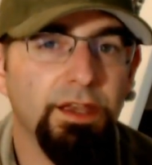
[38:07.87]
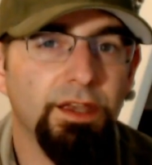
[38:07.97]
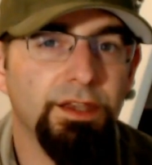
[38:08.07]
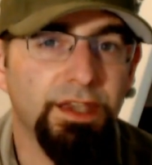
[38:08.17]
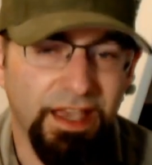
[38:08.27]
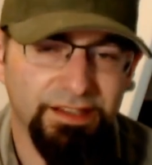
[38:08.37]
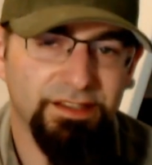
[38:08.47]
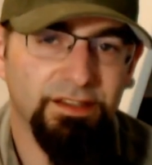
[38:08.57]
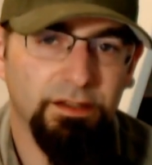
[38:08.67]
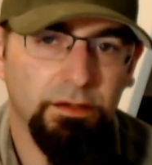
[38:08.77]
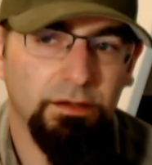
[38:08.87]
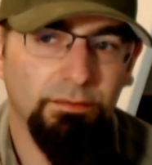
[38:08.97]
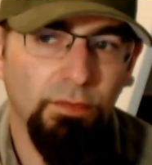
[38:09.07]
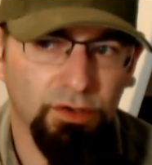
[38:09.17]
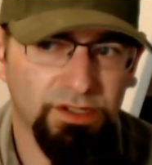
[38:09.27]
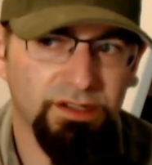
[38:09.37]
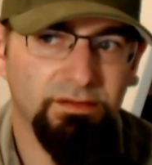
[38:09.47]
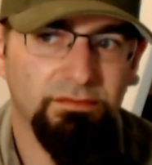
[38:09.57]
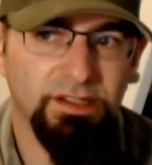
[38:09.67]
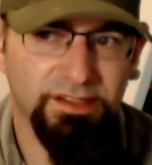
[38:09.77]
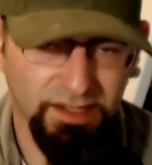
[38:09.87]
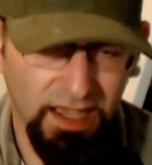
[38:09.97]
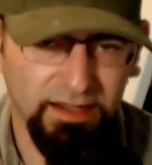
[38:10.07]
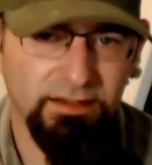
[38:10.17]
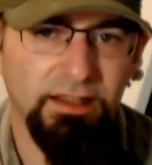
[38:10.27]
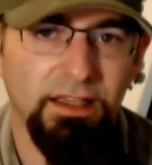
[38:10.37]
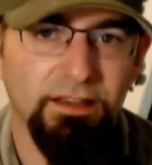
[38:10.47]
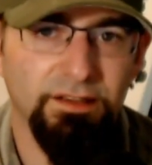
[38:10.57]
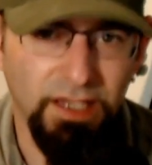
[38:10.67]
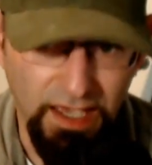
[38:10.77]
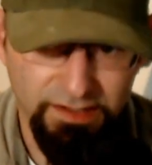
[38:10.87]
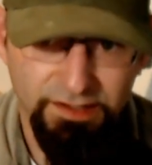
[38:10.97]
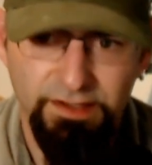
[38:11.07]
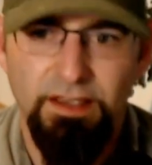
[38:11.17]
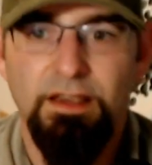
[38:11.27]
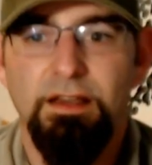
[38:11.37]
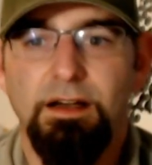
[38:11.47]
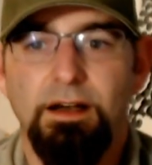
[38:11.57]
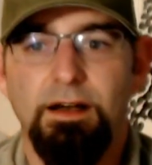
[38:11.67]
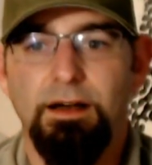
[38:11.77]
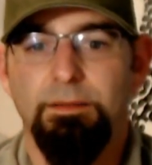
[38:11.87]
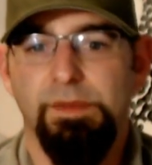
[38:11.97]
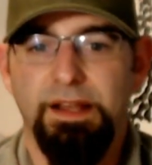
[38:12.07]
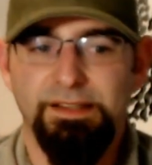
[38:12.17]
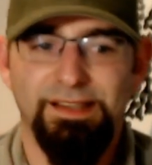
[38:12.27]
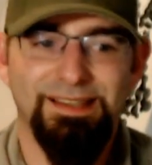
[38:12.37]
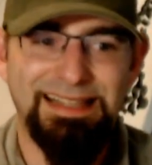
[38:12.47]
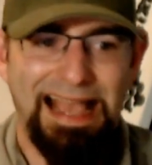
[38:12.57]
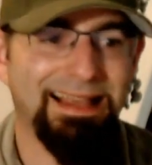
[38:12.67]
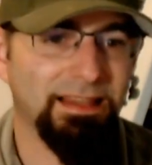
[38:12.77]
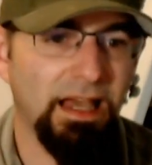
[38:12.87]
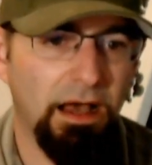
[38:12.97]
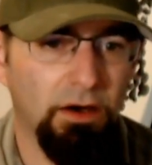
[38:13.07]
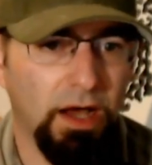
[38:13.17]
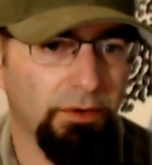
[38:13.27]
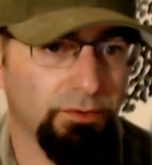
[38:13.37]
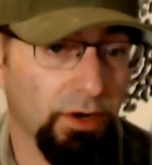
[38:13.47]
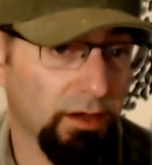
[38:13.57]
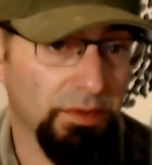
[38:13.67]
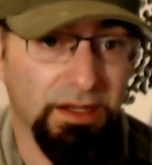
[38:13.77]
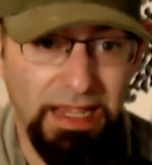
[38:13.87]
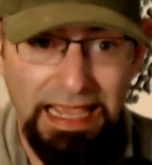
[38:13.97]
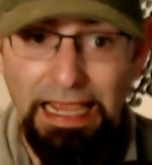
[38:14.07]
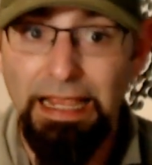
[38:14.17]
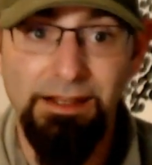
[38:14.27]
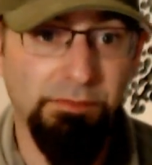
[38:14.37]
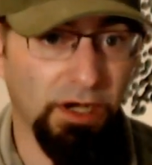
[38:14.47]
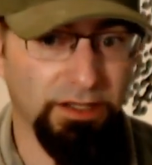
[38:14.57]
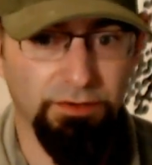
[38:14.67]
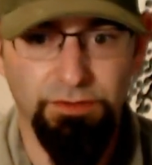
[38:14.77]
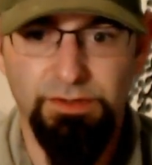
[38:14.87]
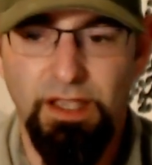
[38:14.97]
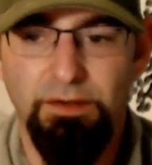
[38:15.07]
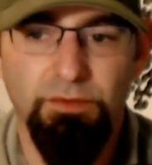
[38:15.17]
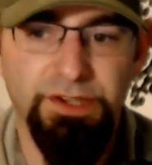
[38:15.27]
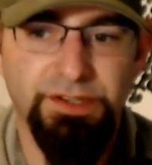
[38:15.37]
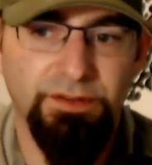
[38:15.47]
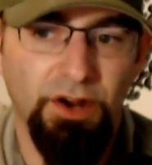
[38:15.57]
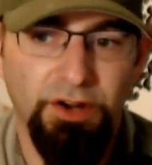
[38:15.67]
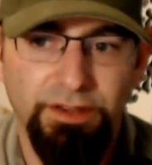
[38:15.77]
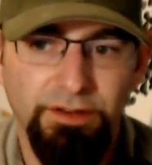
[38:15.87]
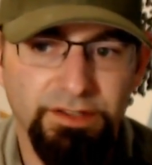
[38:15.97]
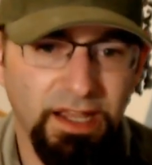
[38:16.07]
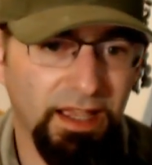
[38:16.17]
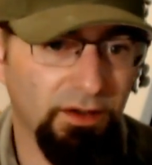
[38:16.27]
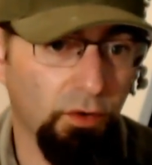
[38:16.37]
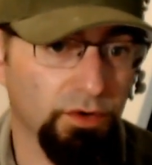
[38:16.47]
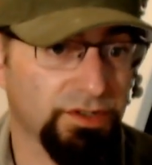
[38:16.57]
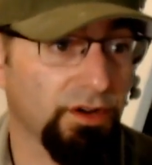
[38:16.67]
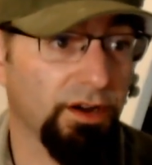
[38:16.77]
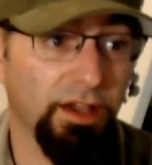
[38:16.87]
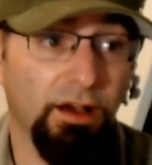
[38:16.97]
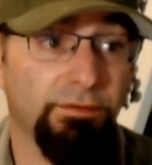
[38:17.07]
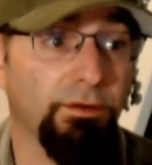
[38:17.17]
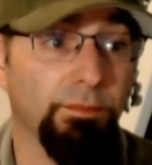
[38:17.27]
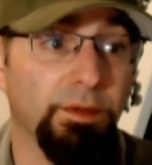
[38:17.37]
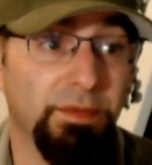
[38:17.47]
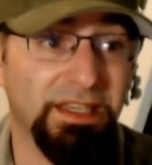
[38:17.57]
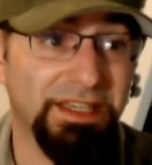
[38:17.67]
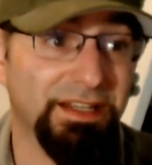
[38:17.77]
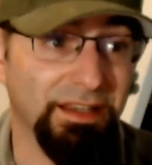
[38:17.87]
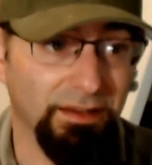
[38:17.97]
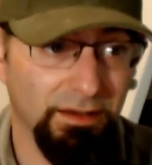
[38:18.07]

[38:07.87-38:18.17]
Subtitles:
Yes, most decidedly yes. That is exactly how I would recommend anybody who was like restarting their tank or starting off from the beginning.